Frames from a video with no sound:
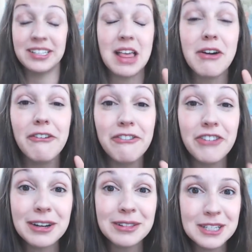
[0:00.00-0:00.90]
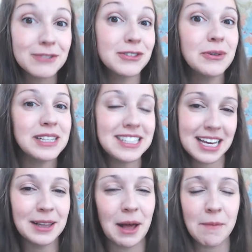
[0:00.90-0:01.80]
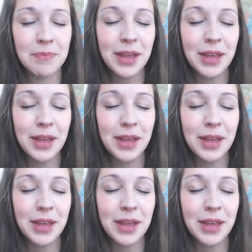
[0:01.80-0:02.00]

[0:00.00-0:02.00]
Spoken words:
the Fearless Fluency Club.